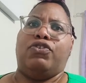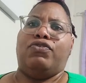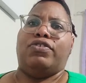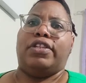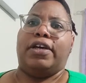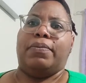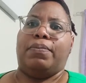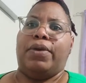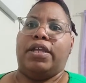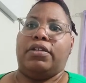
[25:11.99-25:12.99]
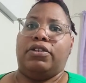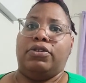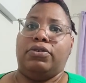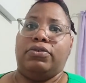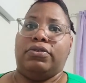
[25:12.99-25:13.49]
you slept with
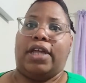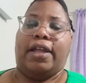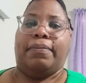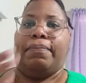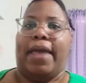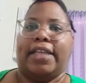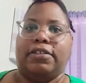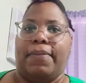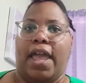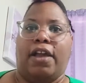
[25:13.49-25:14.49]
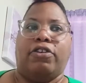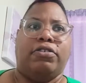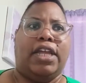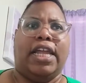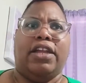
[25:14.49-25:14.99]
dudes like back to back or
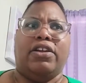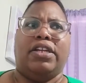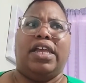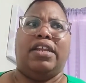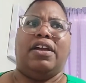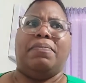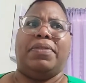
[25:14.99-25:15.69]
day here and day there.